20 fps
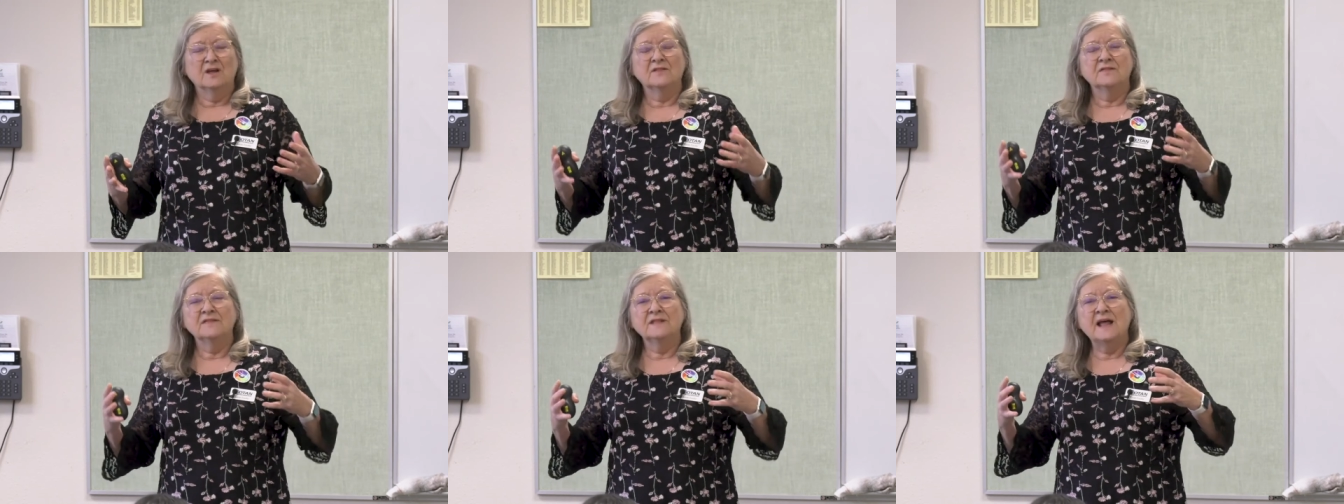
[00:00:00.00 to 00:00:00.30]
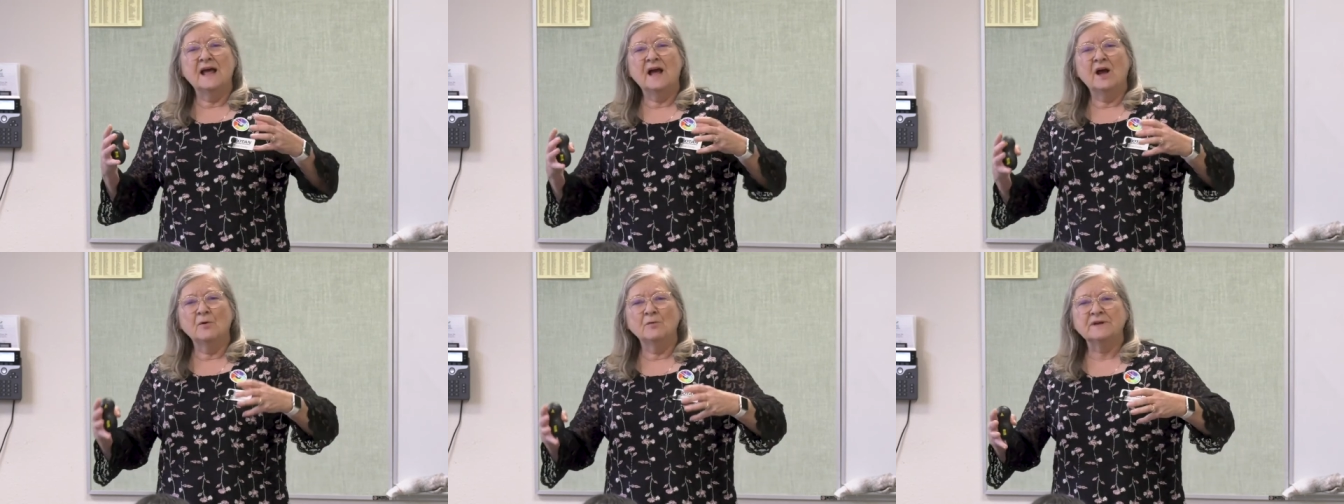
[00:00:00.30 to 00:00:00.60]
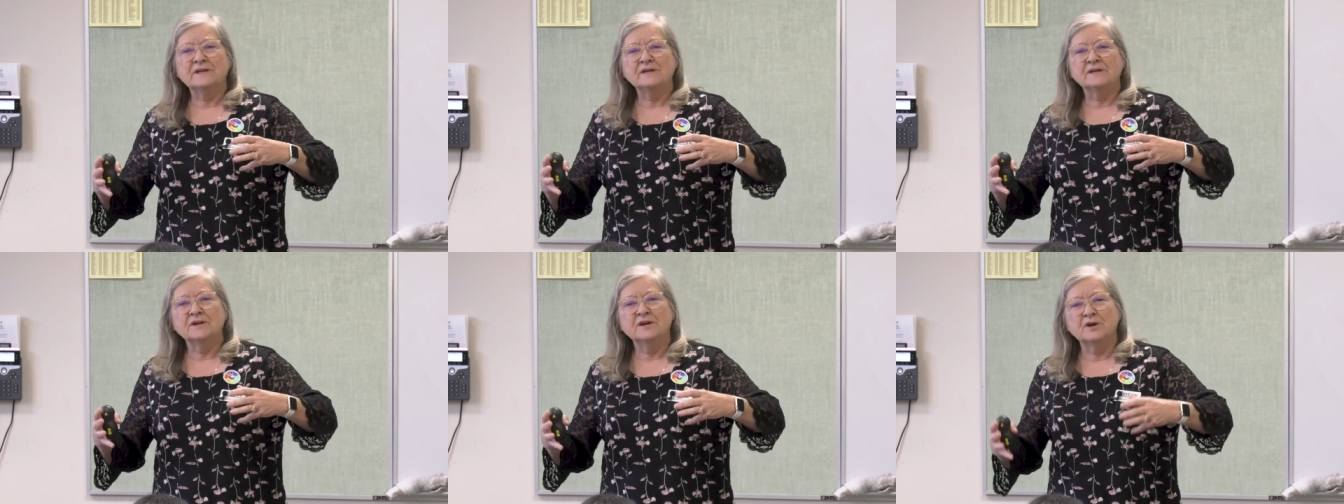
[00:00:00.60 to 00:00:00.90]
now
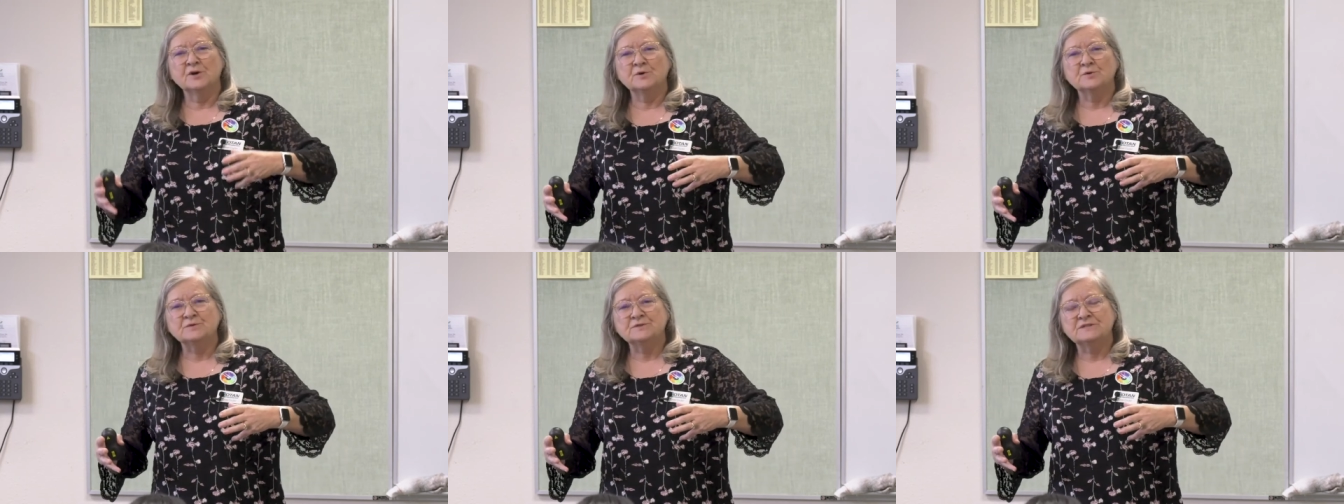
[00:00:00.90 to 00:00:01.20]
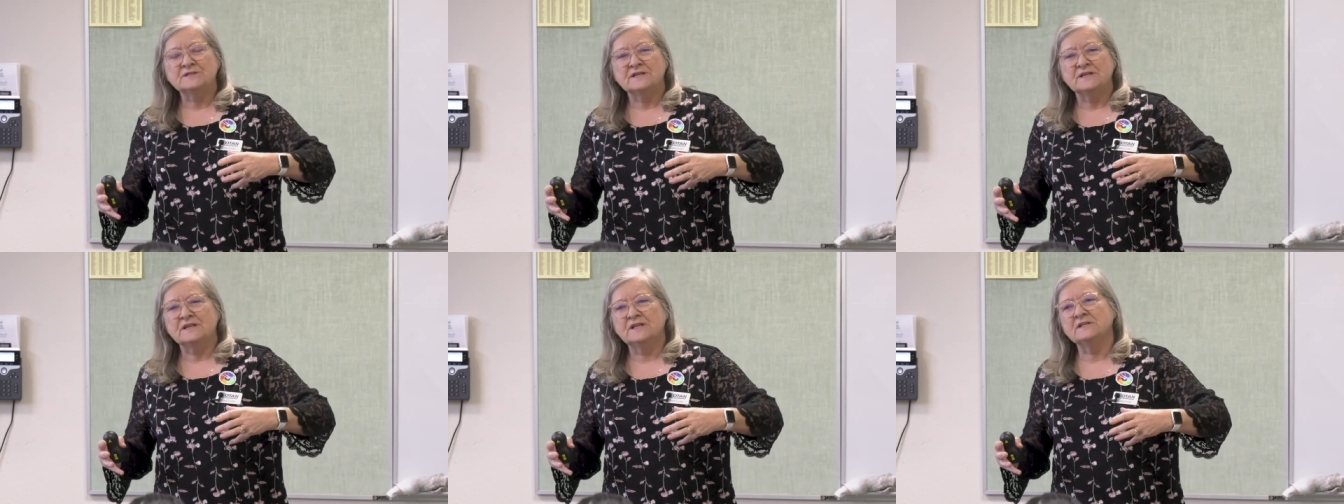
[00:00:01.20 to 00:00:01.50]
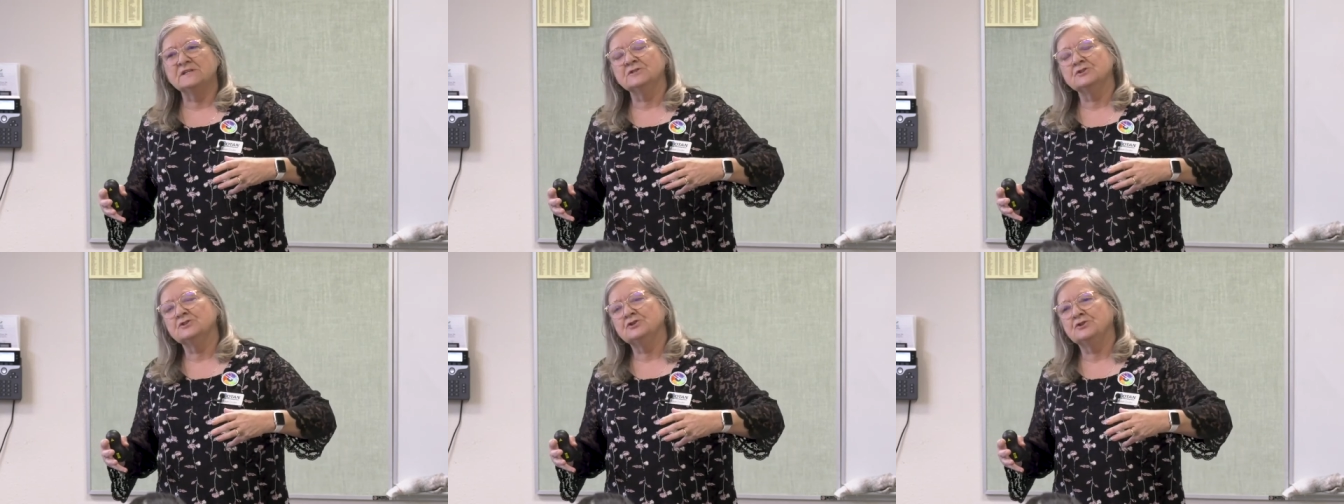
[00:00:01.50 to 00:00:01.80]
it goes
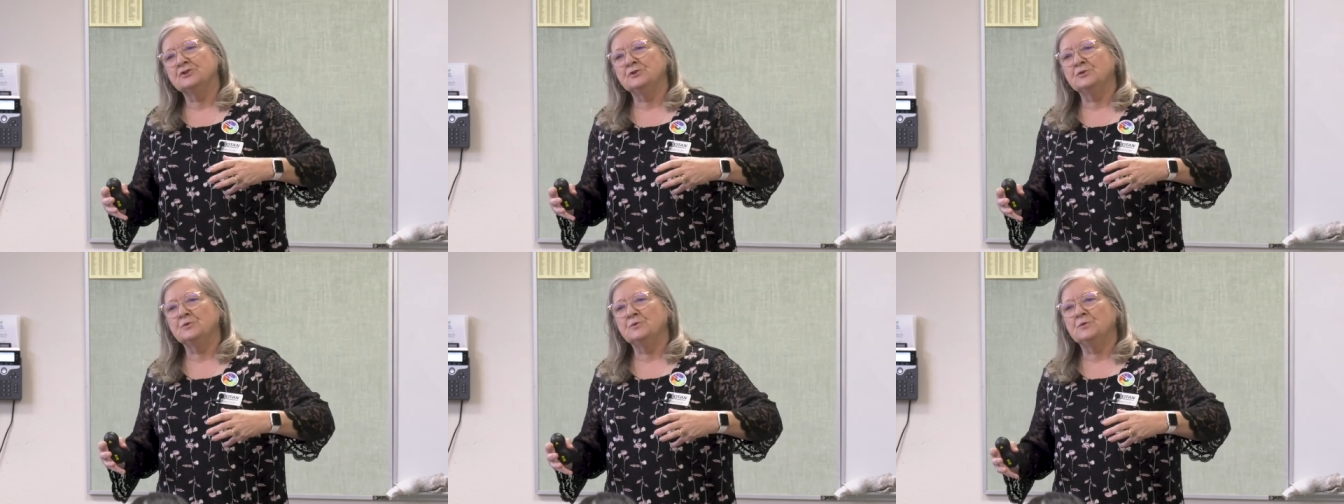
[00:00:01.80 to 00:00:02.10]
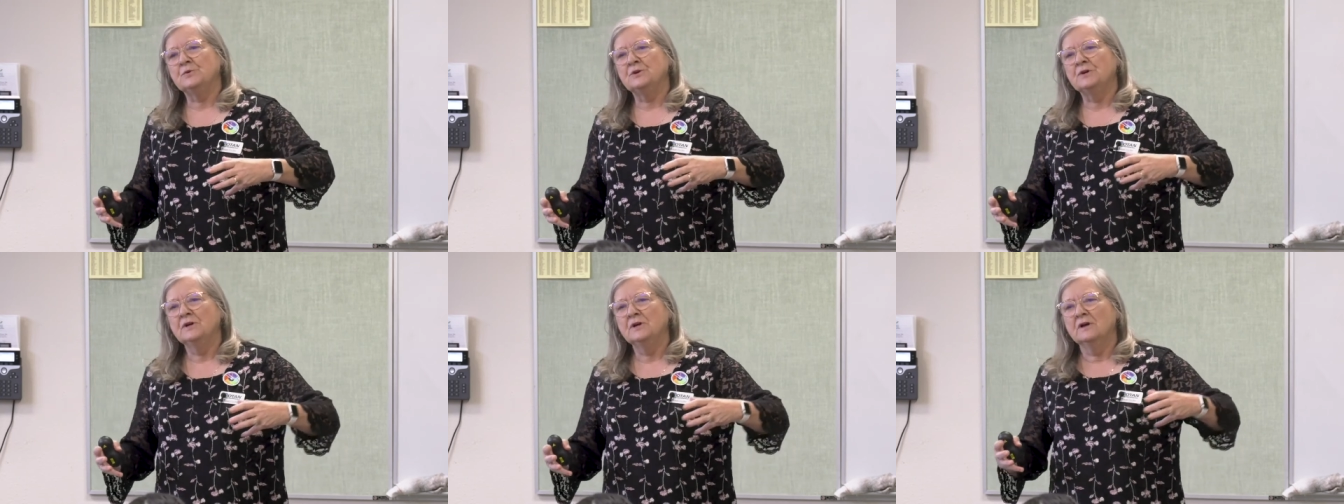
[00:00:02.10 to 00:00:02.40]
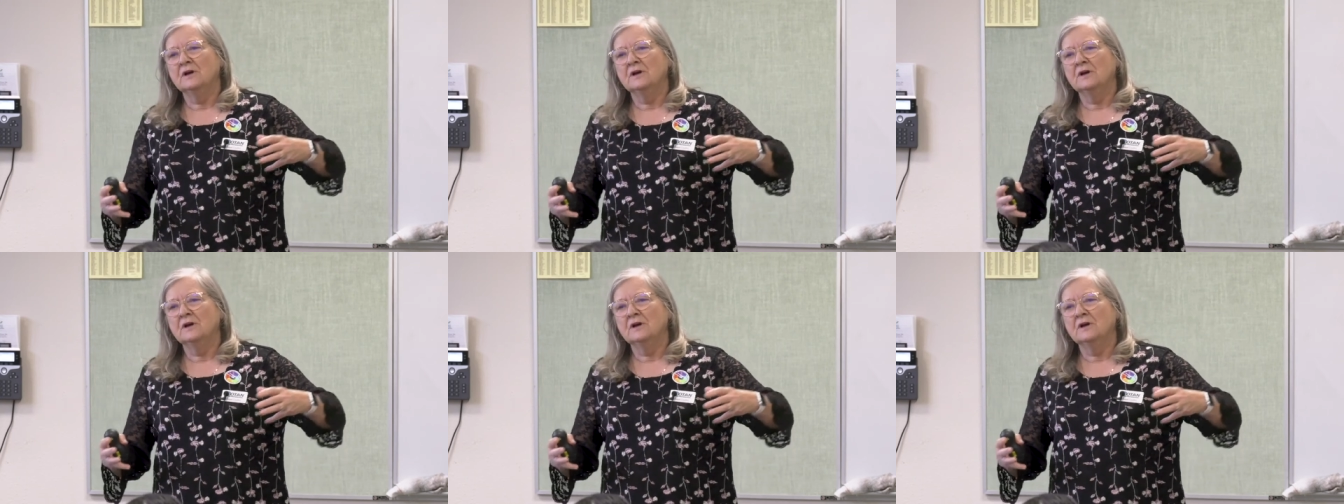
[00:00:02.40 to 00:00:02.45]
into